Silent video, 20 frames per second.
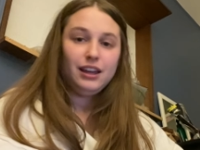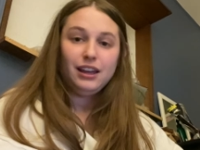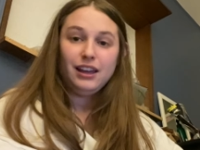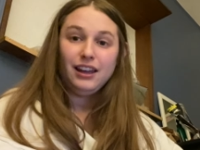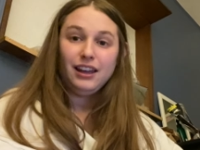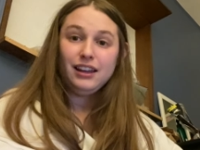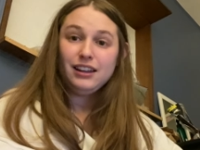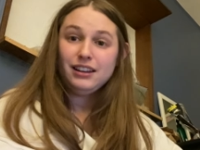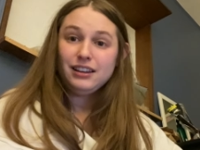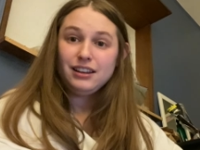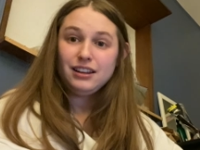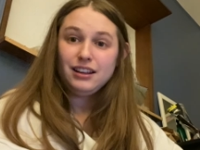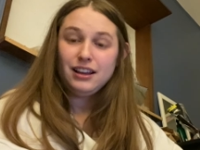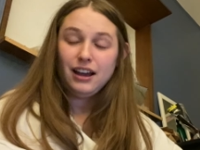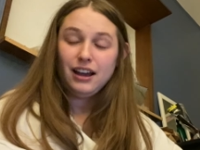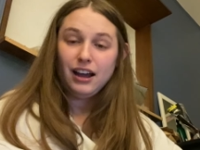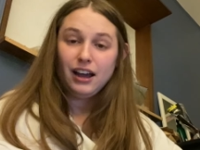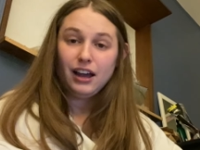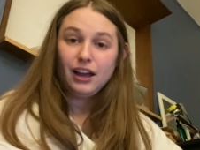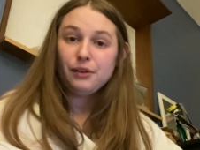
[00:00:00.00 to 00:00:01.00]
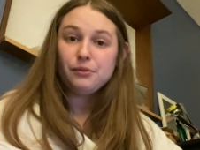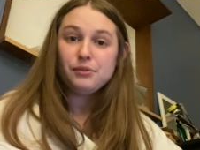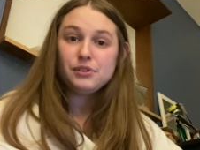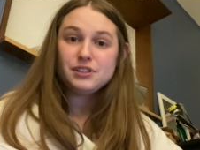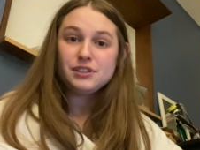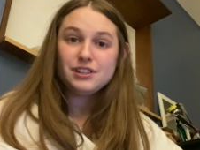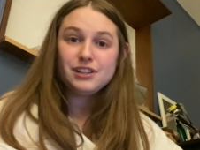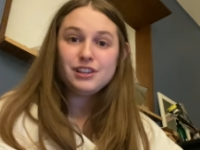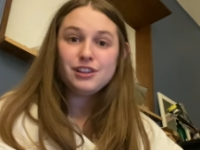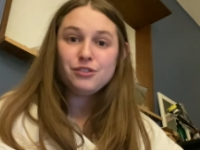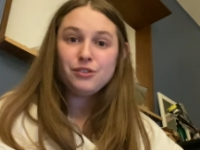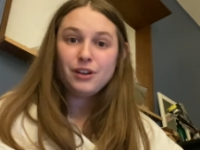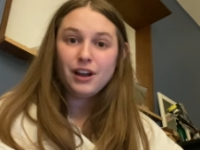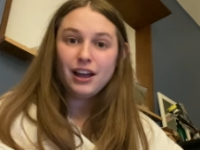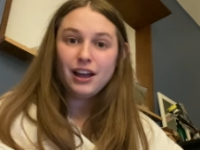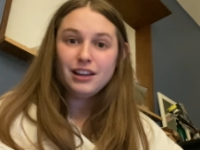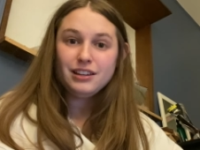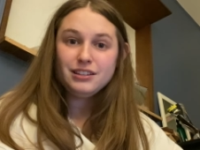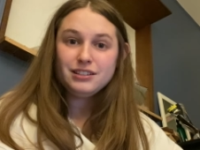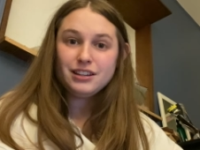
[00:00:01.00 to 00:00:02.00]
and I will see you
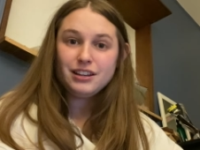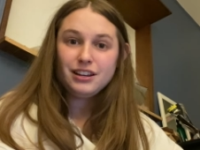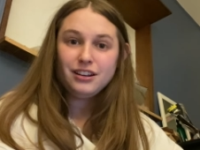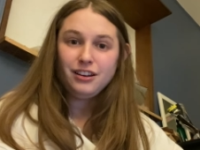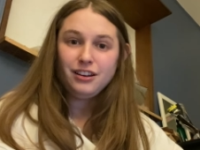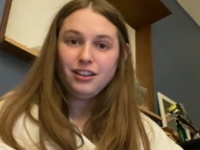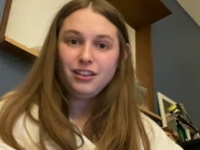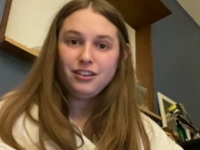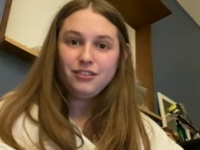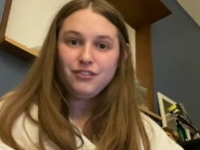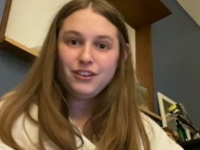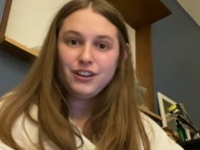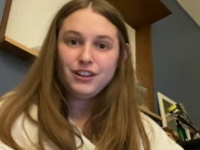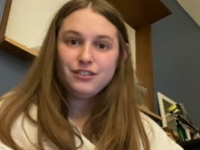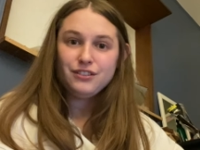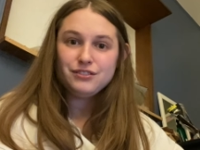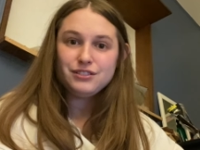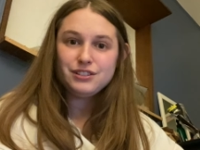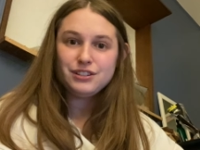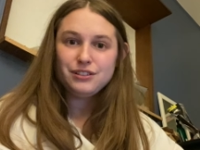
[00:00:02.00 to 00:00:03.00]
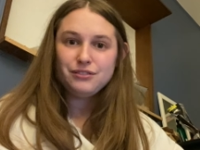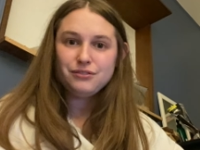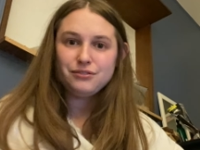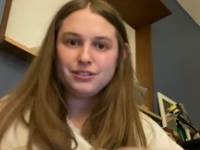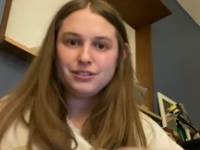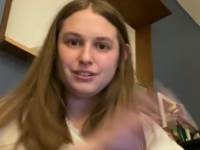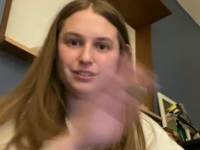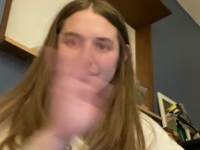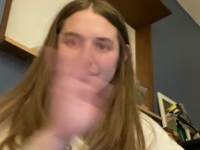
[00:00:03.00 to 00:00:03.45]
guys in another video soon.